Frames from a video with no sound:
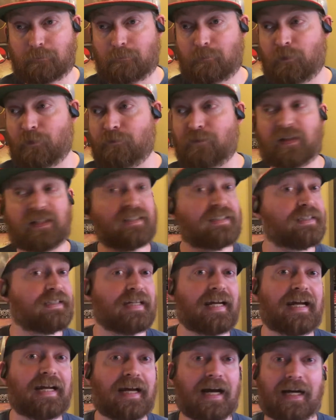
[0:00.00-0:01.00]
prevents
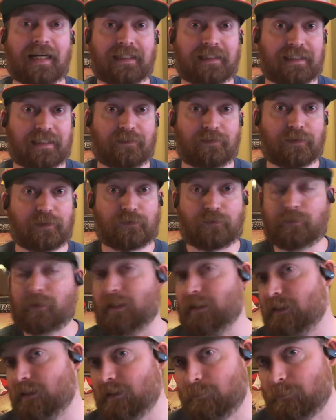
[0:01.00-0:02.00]
an AI defense from
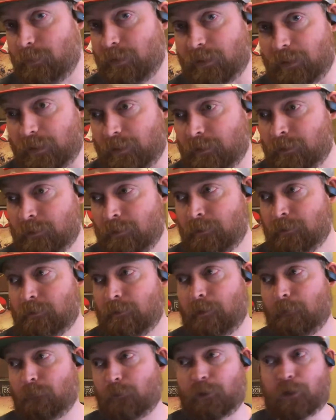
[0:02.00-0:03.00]
getting a pick,
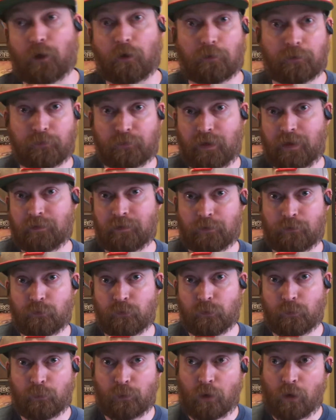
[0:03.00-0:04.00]
regardless of how they
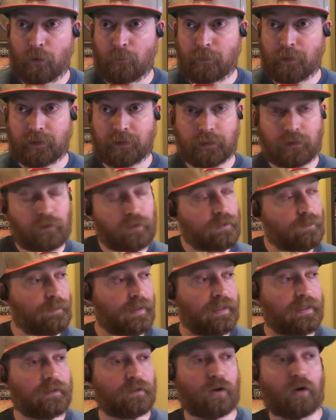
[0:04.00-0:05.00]
threw the ball. But I think you can
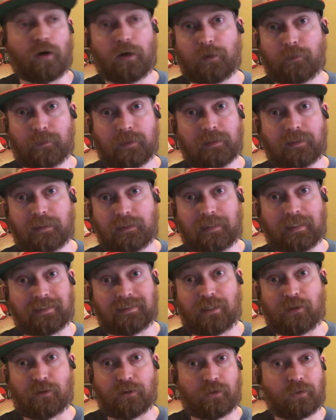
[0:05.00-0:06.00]
make an argument that
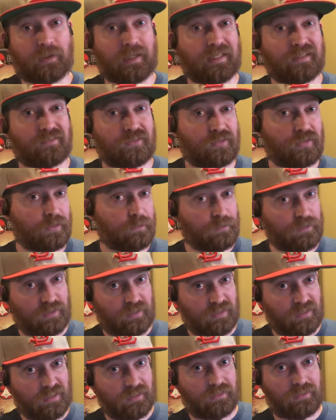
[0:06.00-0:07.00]
that's how you create sim
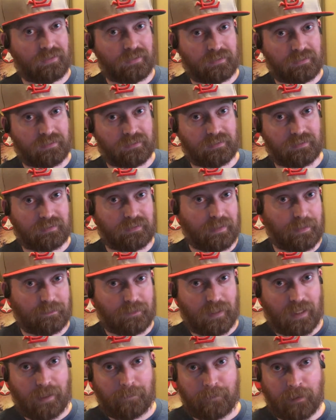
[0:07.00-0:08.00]
statistics at the same
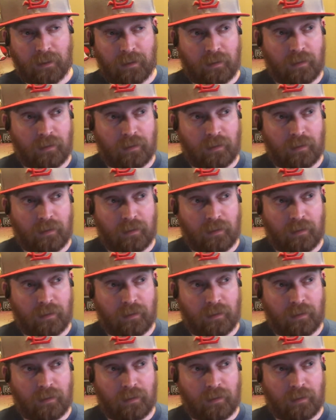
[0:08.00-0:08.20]
time.